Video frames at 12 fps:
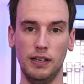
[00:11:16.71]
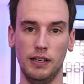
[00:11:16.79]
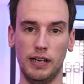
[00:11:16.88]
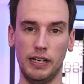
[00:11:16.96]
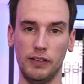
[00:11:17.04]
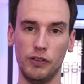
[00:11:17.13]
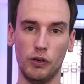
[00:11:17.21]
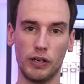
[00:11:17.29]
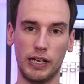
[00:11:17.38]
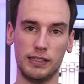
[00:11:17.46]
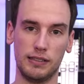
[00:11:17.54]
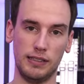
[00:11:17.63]
And if you look
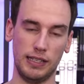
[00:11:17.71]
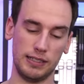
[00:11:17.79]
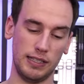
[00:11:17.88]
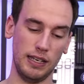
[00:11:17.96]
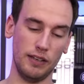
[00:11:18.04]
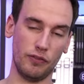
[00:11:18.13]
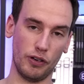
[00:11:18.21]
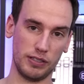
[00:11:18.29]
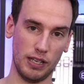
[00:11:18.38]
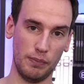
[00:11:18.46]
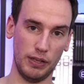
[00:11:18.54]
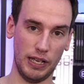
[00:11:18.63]
at, let's say, for
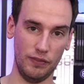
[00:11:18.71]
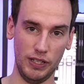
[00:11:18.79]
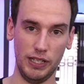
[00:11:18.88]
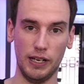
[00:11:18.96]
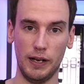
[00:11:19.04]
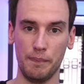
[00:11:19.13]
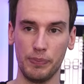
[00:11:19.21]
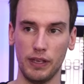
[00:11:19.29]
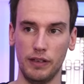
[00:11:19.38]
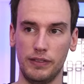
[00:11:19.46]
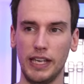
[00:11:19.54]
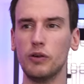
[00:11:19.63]
example, Nvidia,
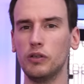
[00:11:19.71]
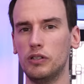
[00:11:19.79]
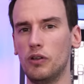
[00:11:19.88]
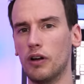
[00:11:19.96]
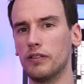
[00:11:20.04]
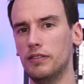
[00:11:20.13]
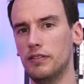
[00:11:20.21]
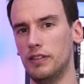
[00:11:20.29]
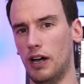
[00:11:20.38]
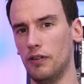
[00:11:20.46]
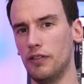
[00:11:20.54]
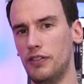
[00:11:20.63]
they could lock
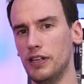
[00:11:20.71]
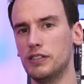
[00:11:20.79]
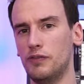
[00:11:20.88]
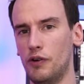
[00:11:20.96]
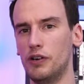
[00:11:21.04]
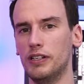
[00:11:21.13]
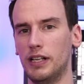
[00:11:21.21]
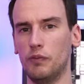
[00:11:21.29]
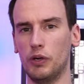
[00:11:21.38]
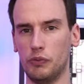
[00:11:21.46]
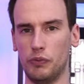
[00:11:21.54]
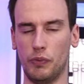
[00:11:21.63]
down things further than
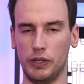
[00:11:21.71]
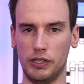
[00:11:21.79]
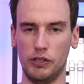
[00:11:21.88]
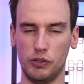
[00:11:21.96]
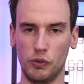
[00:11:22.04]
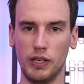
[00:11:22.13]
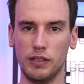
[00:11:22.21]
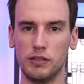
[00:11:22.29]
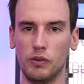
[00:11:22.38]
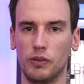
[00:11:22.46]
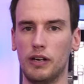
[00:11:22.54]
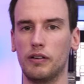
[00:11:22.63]
what they're doing.
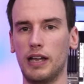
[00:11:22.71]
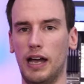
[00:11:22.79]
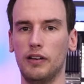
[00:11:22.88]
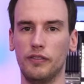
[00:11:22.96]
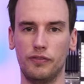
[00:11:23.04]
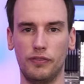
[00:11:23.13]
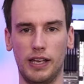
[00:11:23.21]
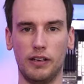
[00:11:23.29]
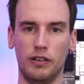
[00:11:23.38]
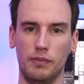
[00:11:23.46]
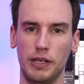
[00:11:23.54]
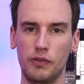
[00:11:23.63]
So they're kind of like
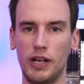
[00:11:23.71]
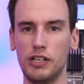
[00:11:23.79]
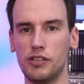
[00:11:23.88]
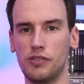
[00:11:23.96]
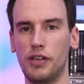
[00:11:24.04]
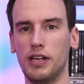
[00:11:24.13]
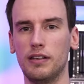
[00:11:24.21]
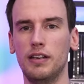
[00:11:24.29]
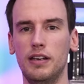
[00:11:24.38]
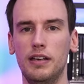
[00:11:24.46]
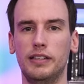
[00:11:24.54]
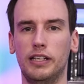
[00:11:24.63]
on a mid-range thing.
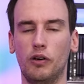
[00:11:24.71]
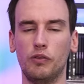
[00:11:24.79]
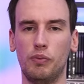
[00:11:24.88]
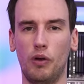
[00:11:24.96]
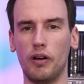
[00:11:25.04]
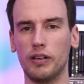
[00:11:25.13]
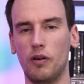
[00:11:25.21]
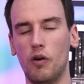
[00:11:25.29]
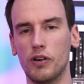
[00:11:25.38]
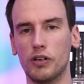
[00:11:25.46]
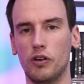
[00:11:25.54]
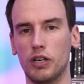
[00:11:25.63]
They don't block
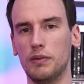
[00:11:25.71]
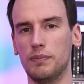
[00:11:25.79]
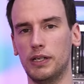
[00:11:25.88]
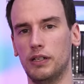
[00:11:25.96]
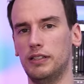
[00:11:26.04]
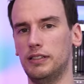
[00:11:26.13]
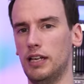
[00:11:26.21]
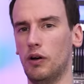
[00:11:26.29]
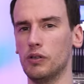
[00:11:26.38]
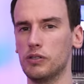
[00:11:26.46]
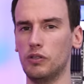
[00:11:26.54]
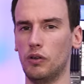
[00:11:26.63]
overclocking, but they
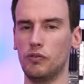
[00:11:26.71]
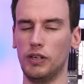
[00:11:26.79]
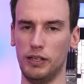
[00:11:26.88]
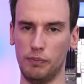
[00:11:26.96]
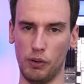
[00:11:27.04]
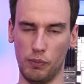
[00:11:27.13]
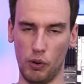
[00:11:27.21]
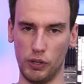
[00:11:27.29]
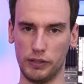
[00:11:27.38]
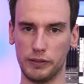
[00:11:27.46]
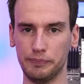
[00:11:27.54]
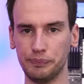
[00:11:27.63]
also don't really promote it.